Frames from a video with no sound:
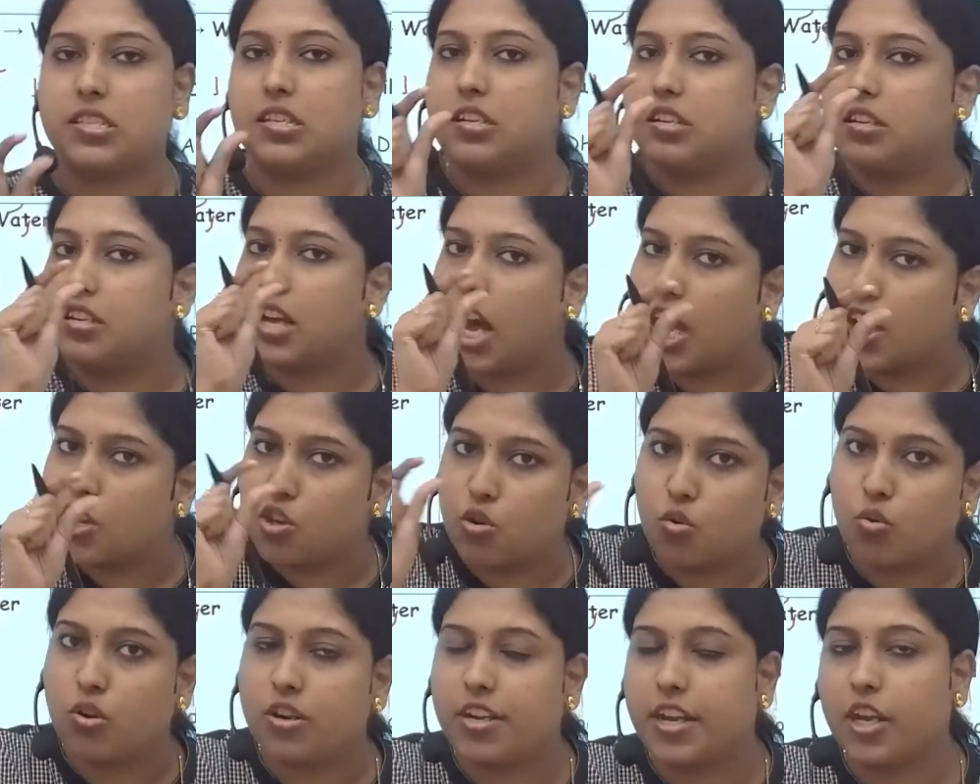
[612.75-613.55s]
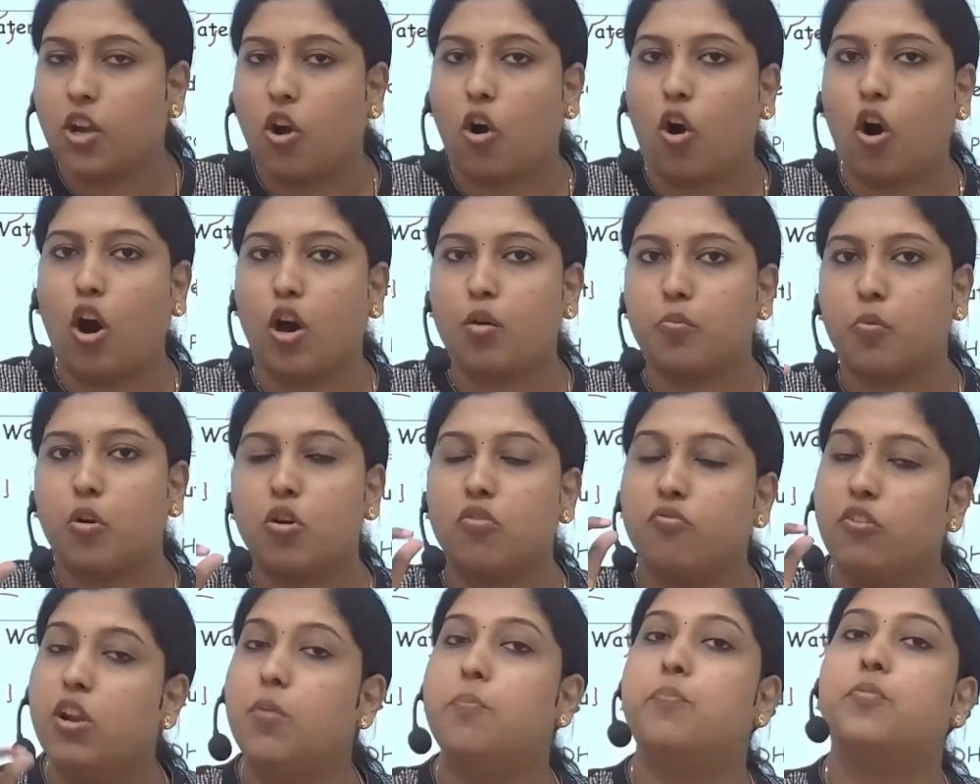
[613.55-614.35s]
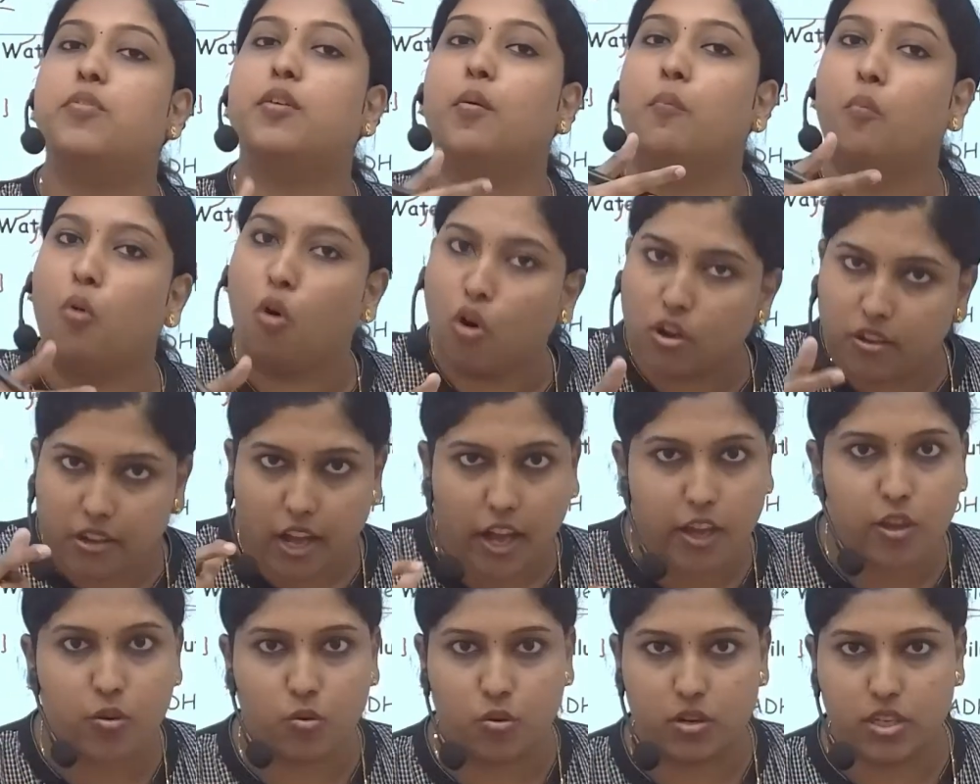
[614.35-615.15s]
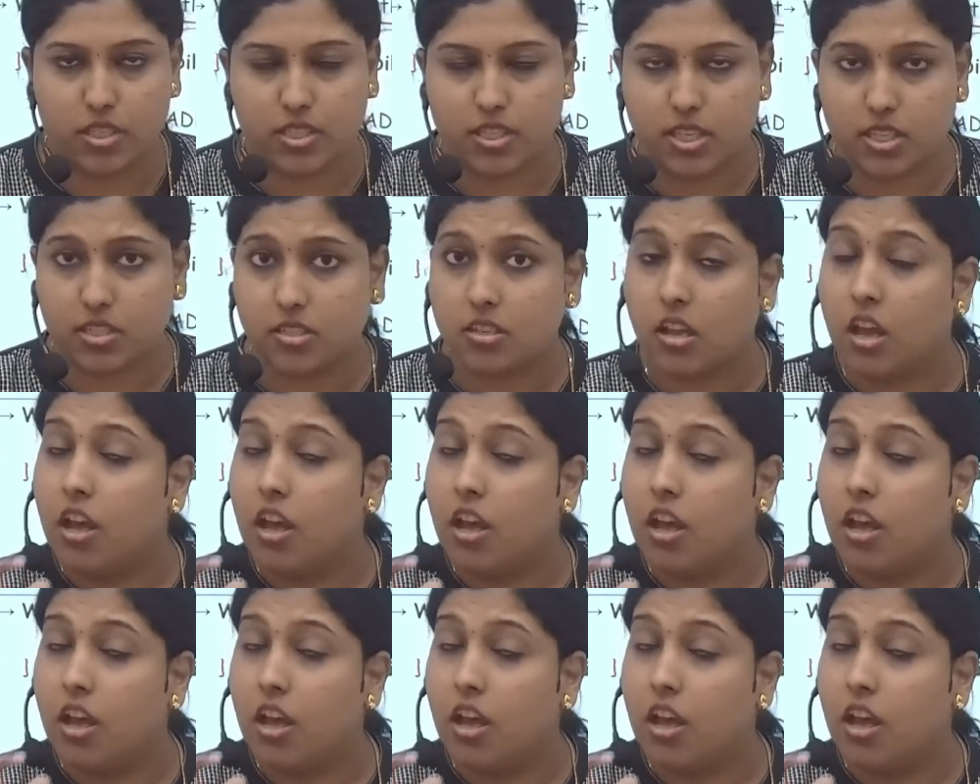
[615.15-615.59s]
diuretic hormone will promote diuresis,